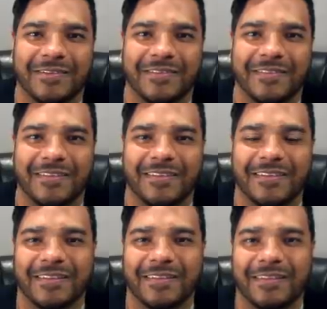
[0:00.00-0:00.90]

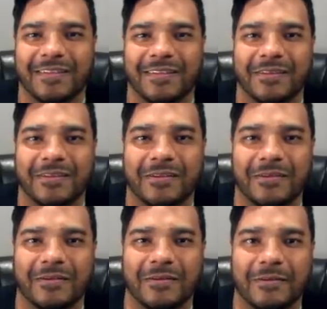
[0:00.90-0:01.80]

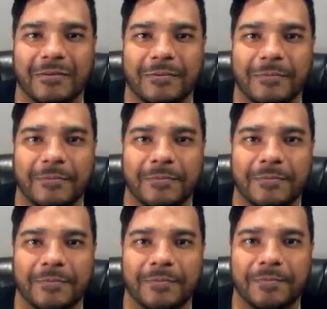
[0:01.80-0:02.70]

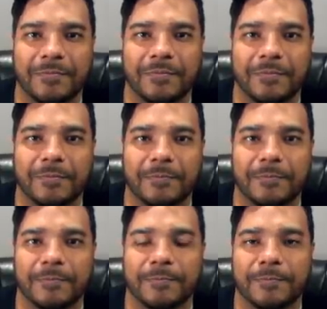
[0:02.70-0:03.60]

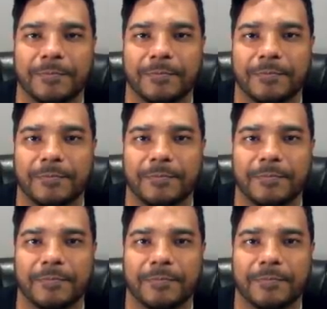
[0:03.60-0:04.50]

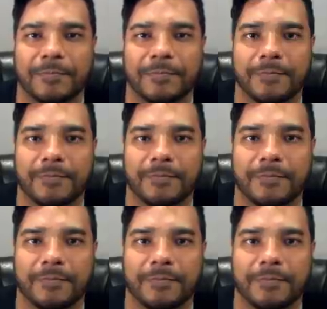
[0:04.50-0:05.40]
(not speaking)